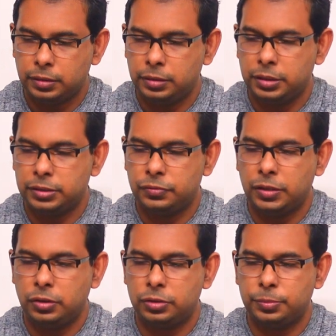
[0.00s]
this
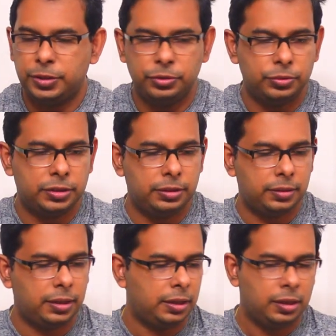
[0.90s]
will also be used in
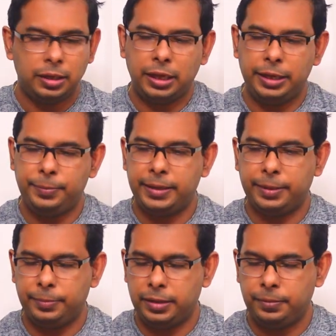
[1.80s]
the IP
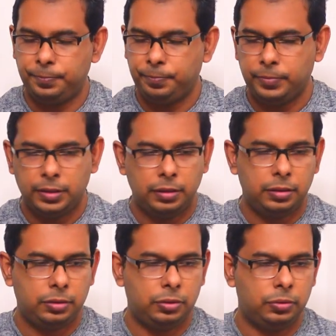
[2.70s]
camera.
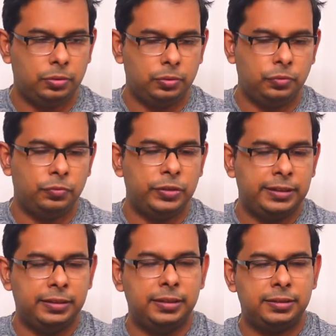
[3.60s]
So
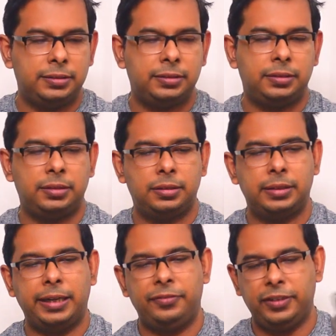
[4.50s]
with this
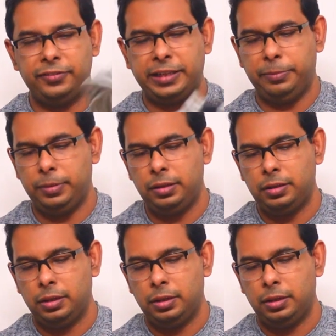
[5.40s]
Cat 5 cable,